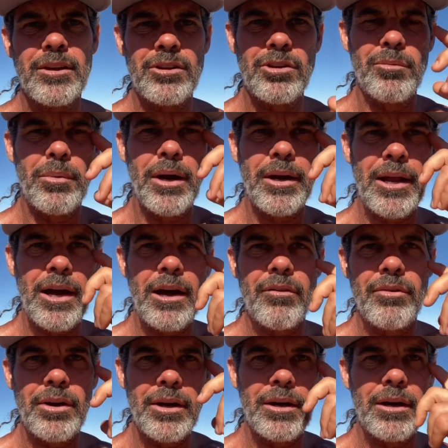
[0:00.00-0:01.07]
you might
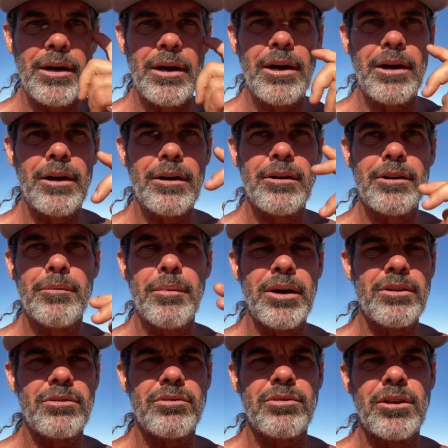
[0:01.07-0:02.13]
have a, you
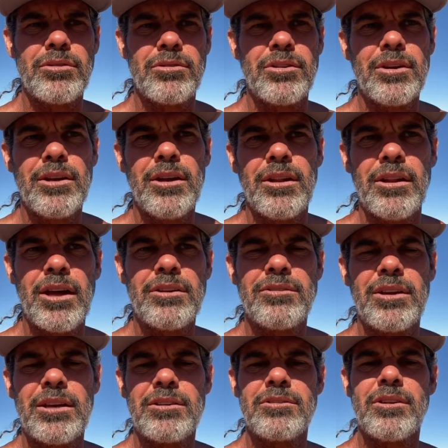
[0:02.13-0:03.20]
might sense
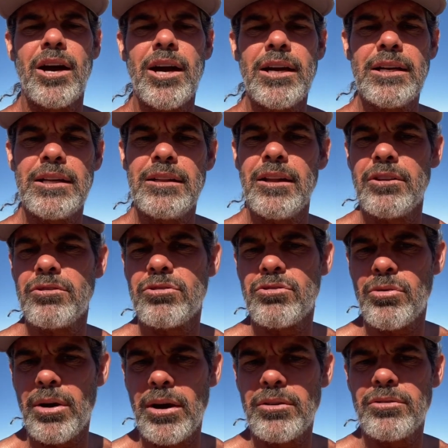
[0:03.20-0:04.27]
less anxiety, less
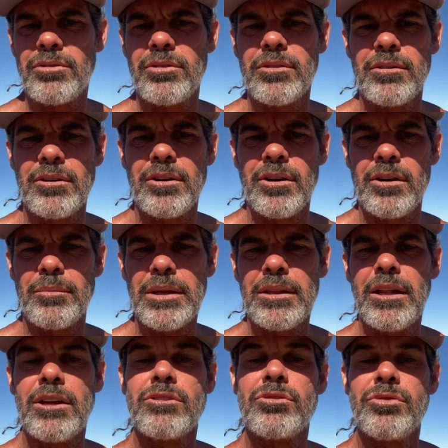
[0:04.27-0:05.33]
stress, you know what I mean?
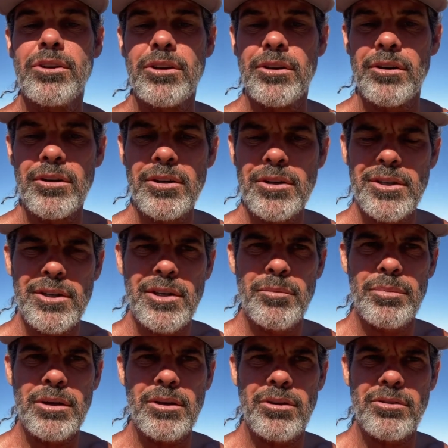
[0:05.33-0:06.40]
Less fear,
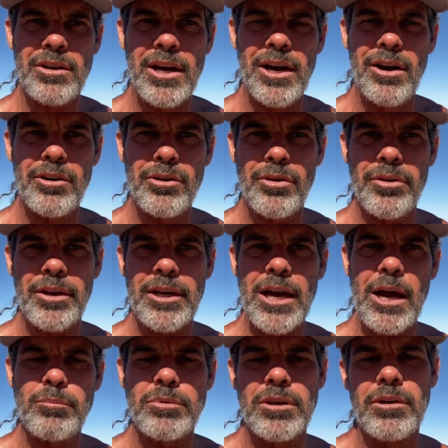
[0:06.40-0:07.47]
because now you're the
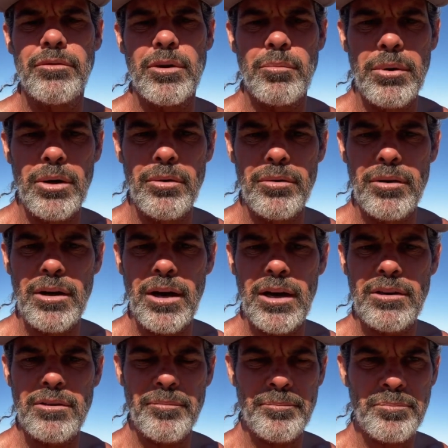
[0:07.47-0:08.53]
captain of your boat,
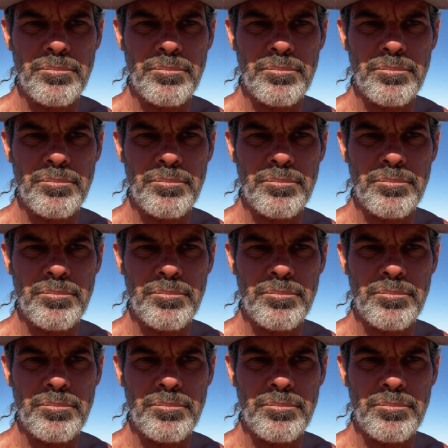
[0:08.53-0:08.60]
not